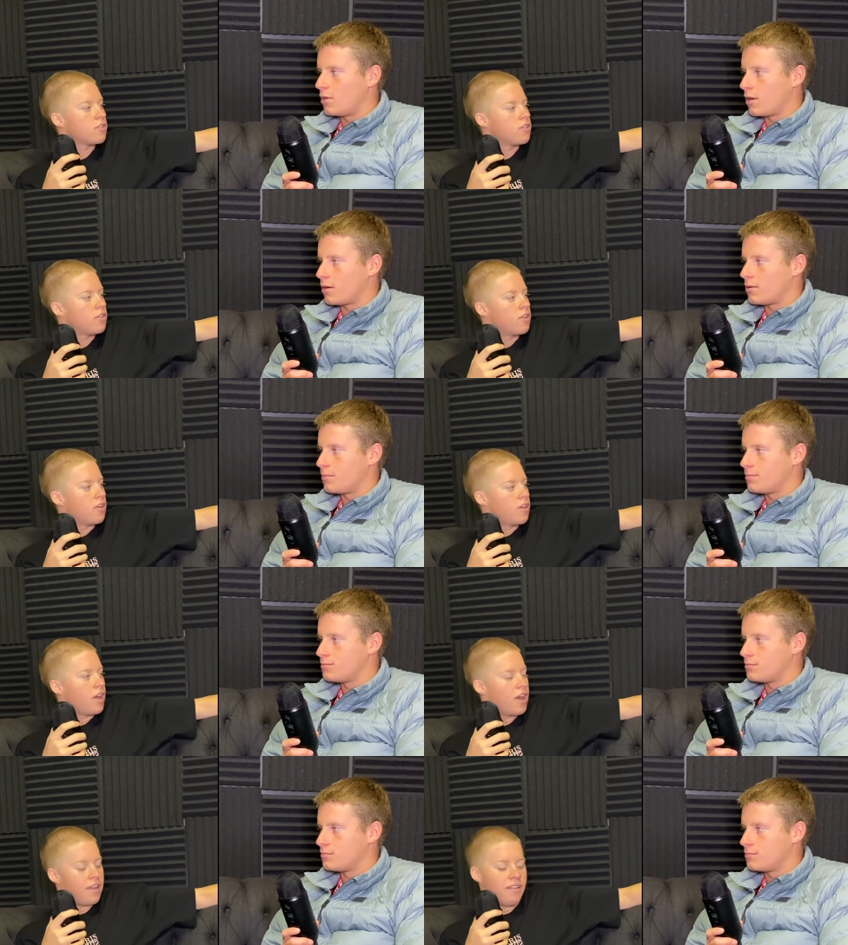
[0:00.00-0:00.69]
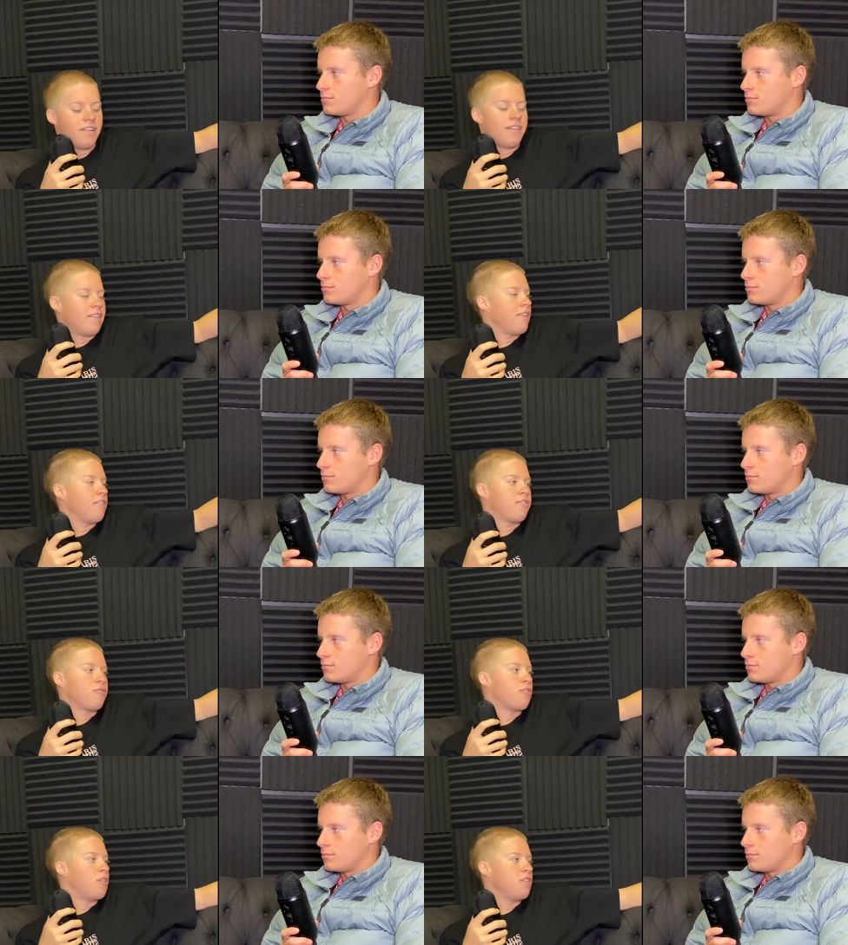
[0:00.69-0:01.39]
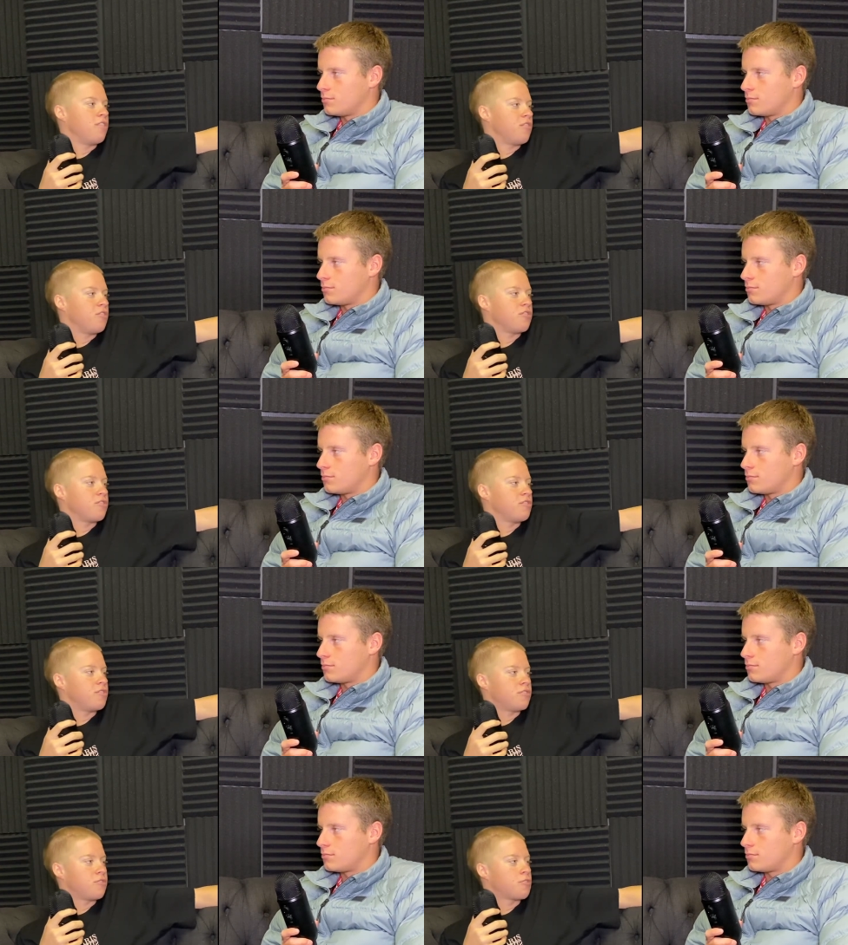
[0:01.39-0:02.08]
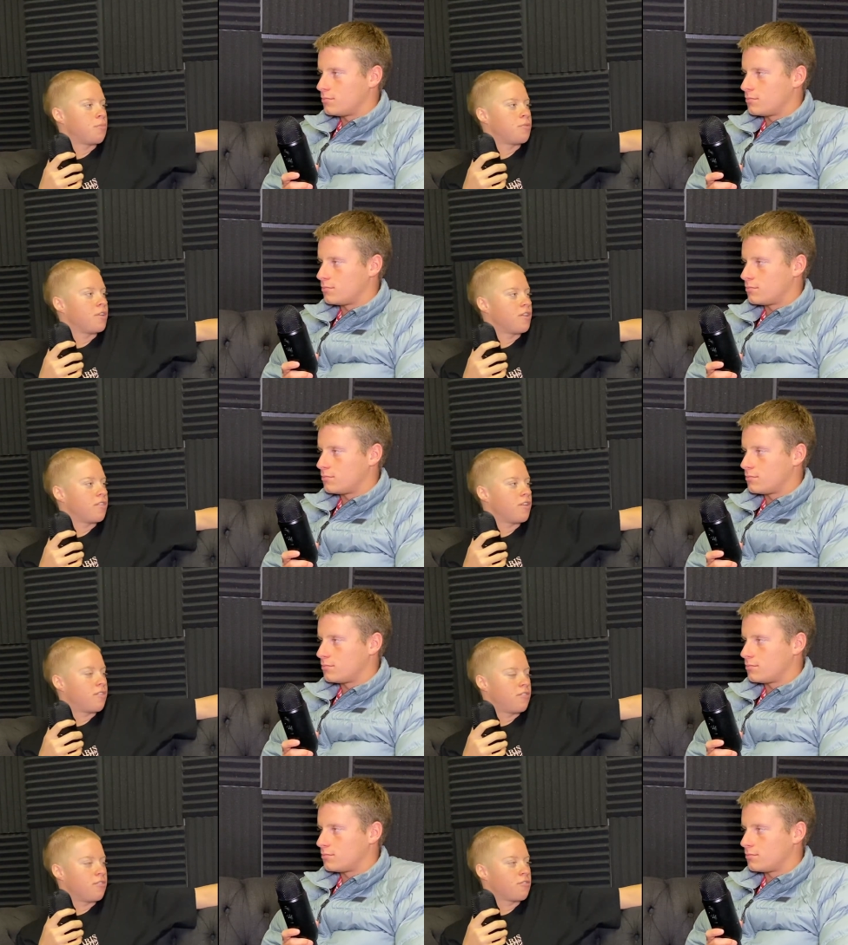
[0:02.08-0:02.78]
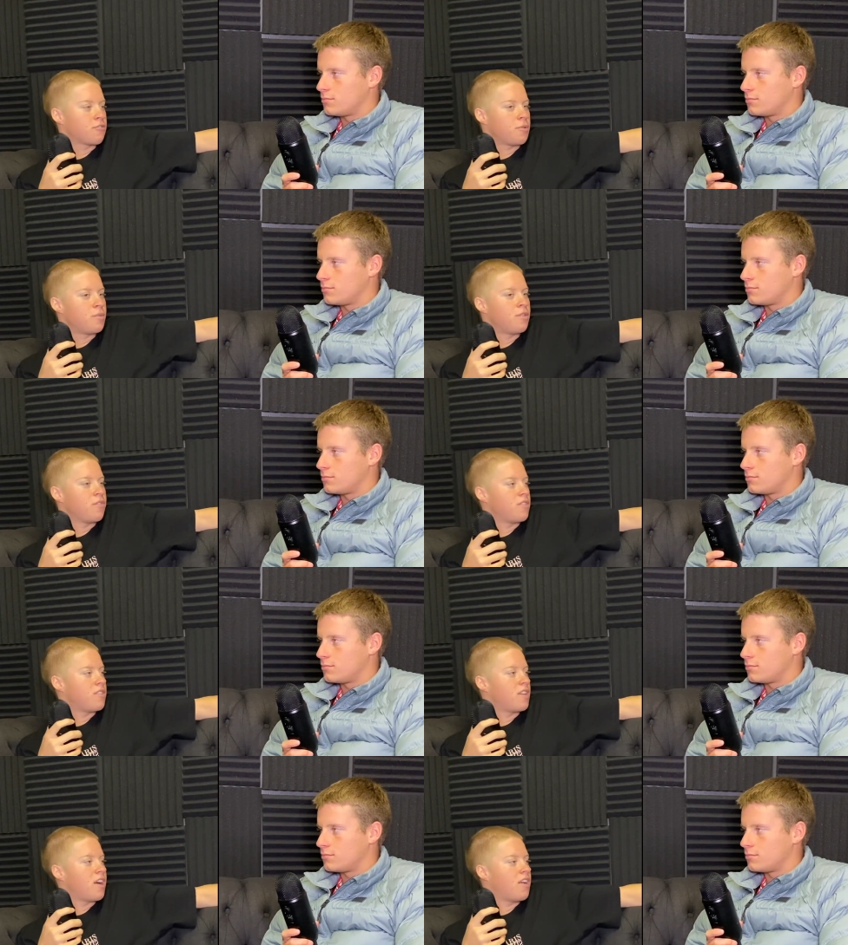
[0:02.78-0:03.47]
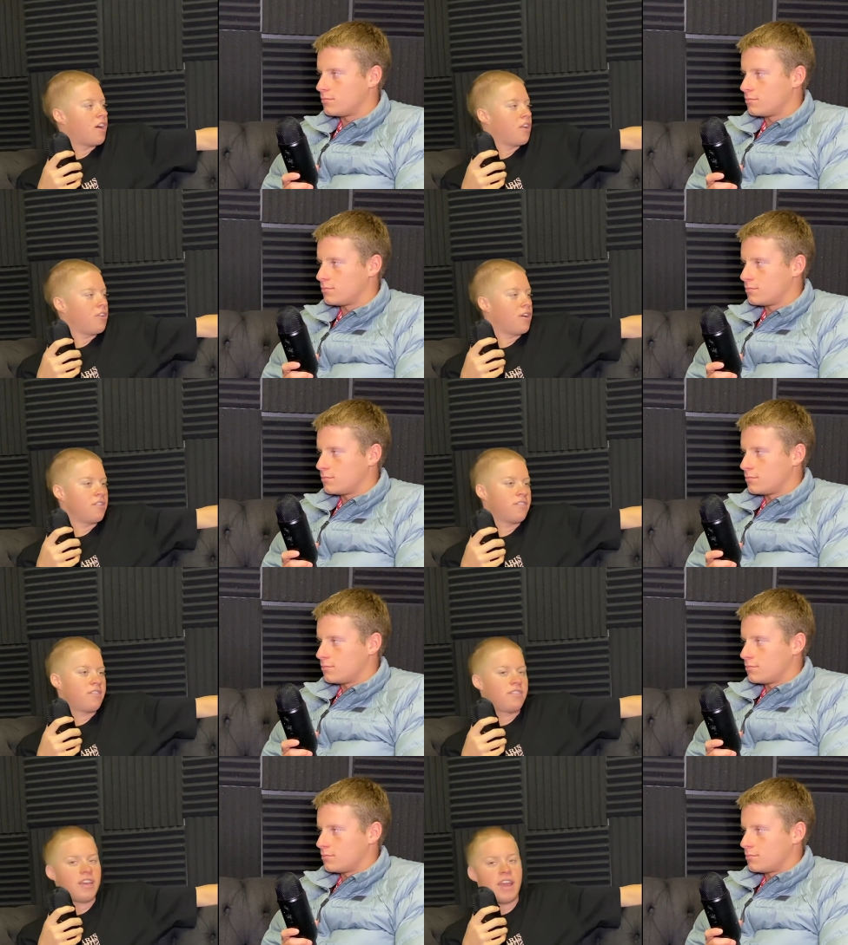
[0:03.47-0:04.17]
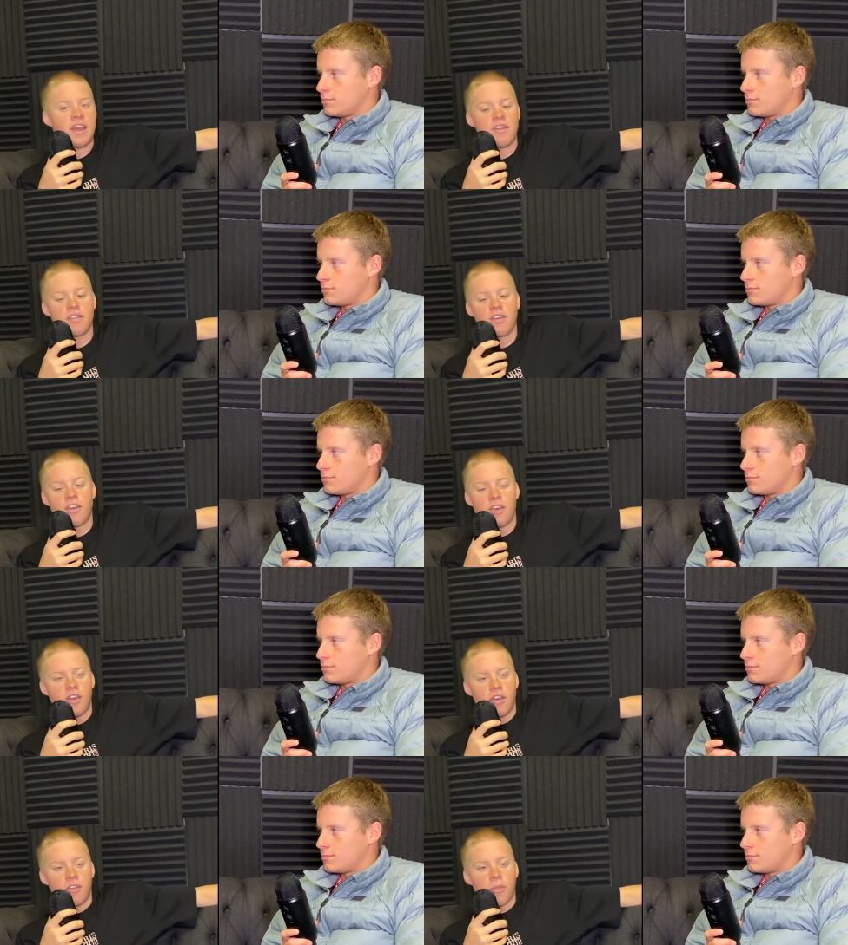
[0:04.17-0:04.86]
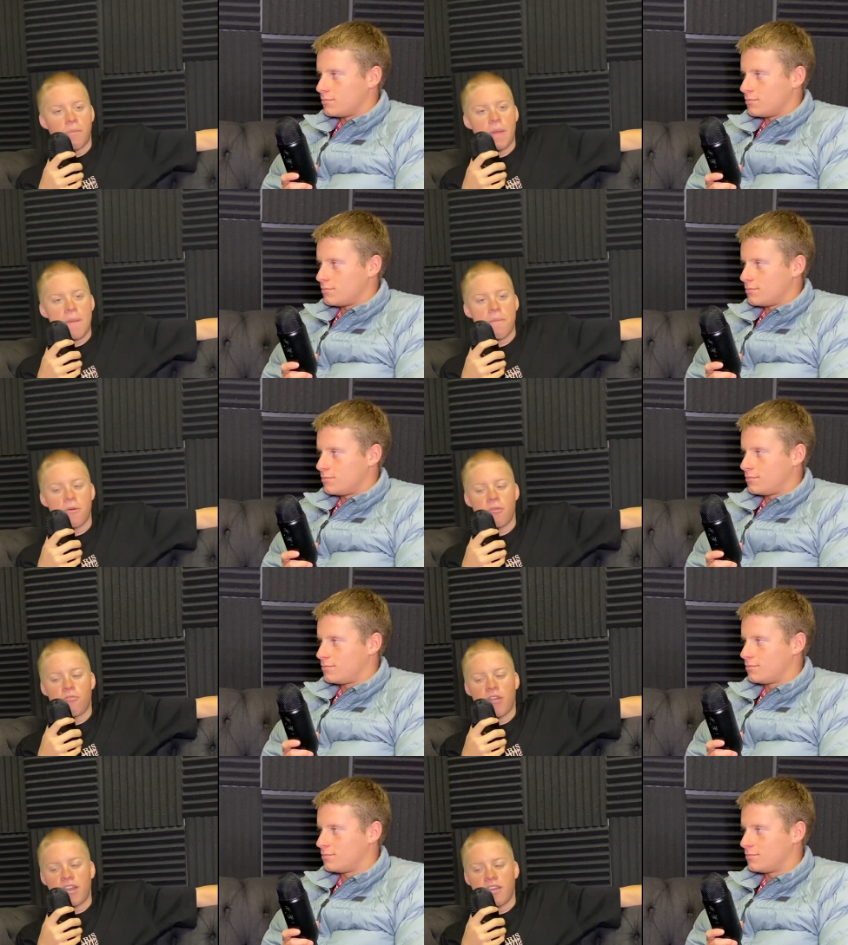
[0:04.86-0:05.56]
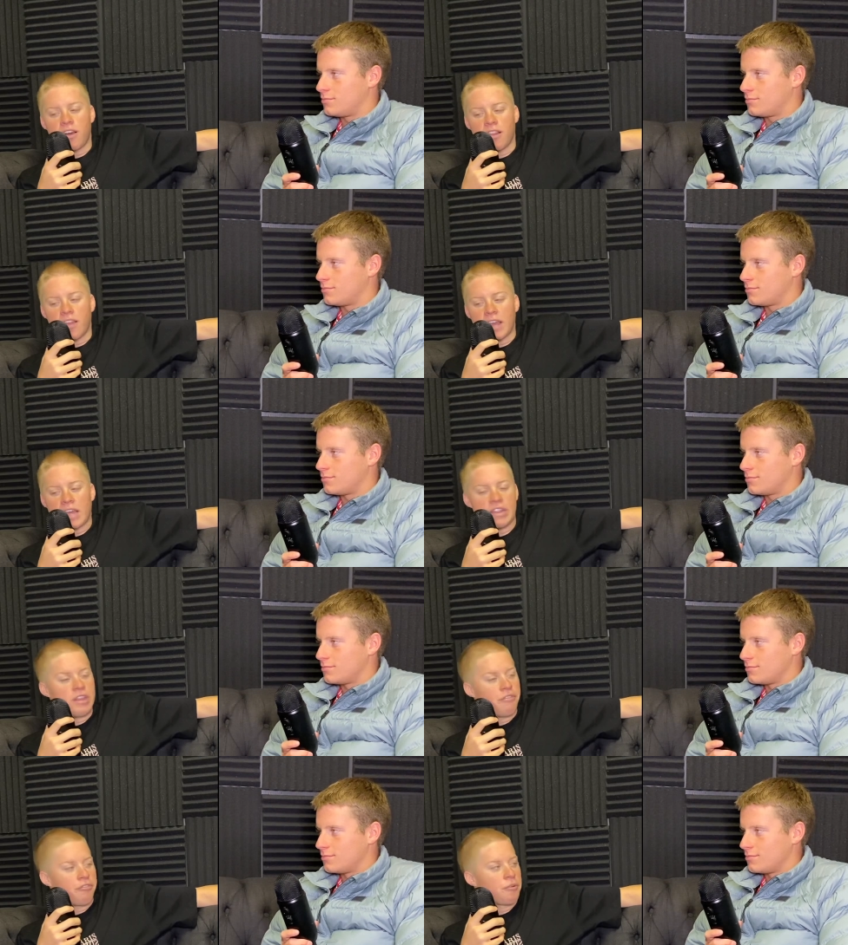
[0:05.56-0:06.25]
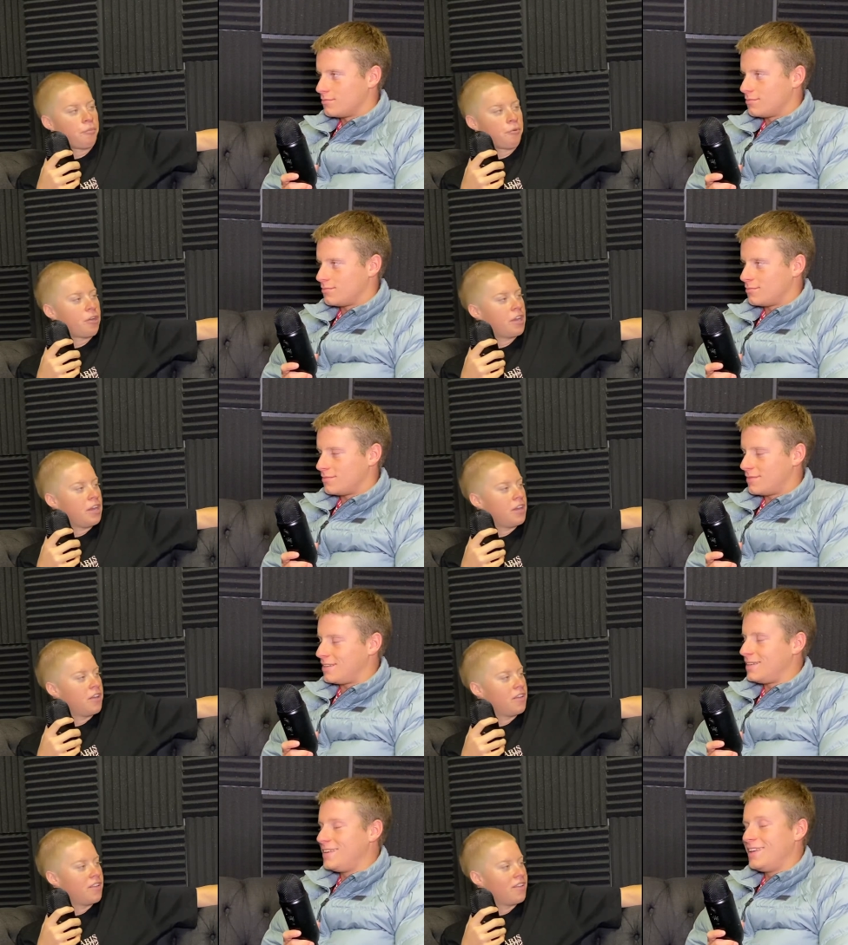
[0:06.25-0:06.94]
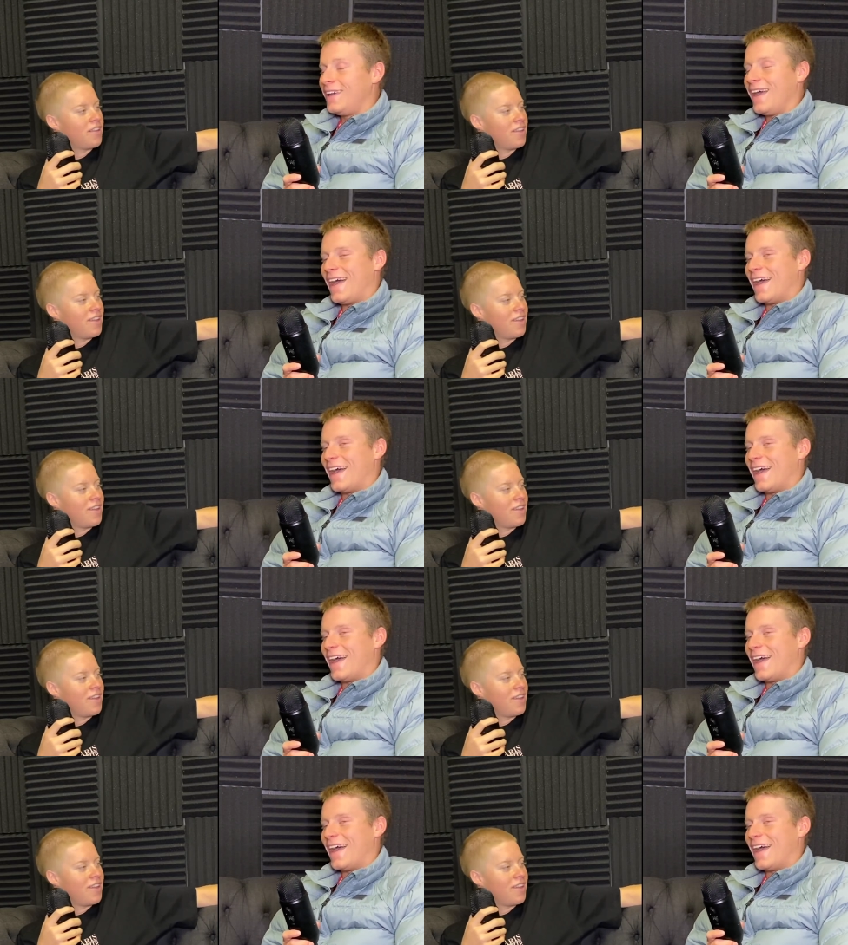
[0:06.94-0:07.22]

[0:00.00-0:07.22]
Speaker 1: Yeah. And their stories are just as descriptive, as descriptive as that. I don't understand. The people on Reddit are like a different breed. yeah.